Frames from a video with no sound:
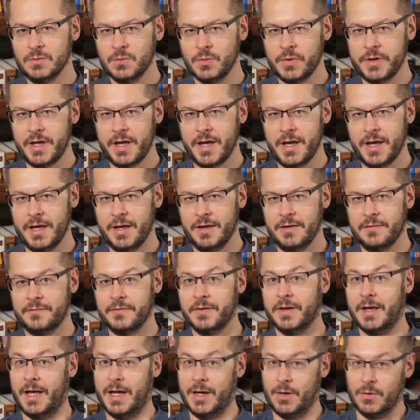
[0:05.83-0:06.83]
we have
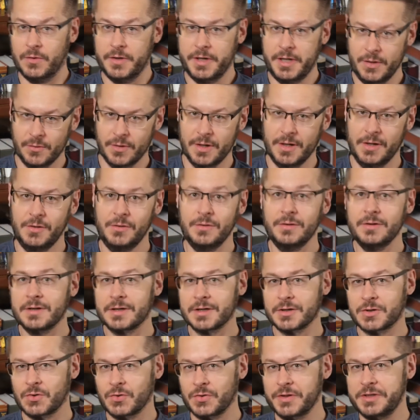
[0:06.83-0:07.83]
our hero, a
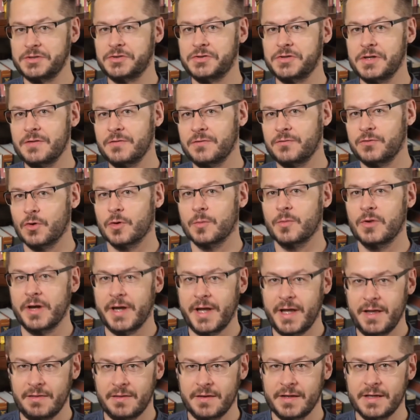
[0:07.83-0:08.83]
Christian former
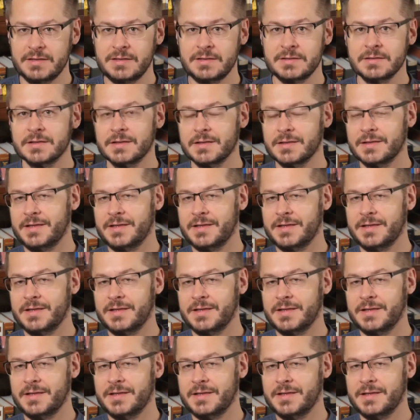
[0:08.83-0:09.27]
atheist,